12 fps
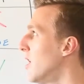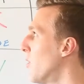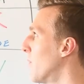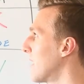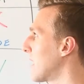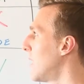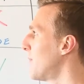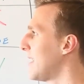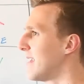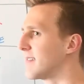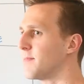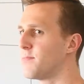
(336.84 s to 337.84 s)
when a
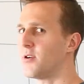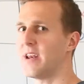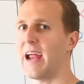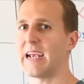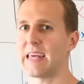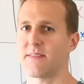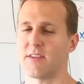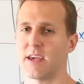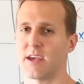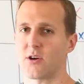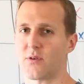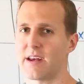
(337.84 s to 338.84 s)
company doesn't put any of
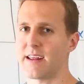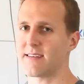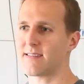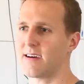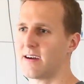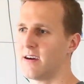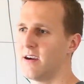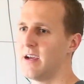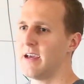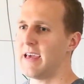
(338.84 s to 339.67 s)
the ingredients on,